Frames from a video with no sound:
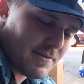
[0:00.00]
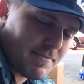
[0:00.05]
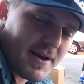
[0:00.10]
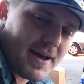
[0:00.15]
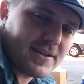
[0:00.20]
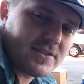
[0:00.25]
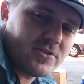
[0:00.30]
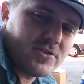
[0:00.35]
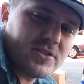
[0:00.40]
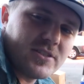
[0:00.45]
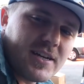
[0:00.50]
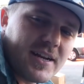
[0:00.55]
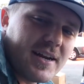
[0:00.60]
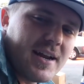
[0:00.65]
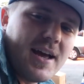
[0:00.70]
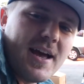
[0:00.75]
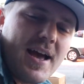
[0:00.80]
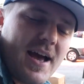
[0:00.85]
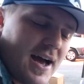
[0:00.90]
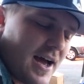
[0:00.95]
to passenger side,
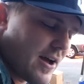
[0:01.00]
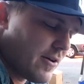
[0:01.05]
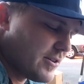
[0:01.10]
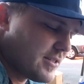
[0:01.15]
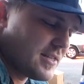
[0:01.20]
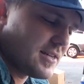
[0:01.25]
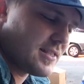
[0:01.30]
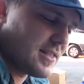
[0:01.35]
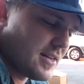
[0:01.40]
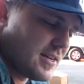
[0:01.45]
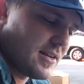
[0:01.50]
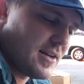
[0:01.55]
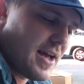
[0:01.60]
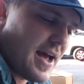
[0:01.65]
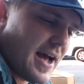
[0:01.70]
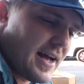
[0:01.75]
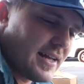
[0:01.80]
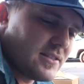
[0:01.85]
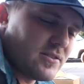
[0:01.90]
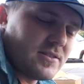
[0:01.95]
I always think that it
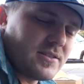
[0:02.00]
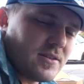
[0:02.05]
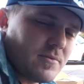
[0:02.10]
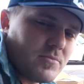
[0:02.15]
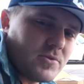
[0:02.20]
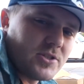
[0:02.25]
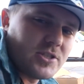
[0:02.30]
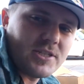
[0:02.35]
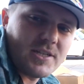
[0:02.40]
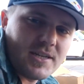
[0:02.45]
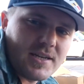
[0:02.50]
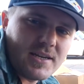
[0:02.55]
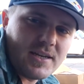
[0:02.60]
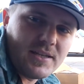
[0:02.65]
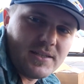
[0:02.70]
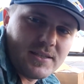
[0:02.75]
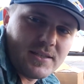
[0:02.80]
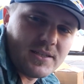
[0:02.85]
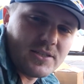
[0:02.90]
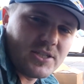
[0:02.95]
adds some
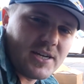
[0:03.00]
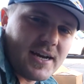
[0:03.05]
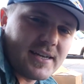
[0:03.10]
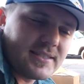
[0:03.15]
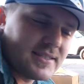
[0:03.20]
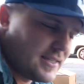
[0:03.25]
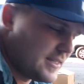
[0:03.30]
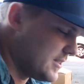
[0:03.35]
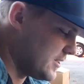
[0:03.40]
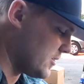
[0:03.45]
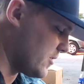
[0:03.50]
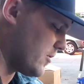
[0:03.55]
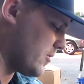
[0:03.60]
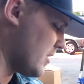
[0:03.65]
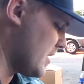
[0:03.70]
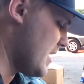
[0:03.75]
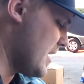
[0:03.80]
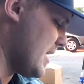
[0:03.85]
rigidity to the chassis. So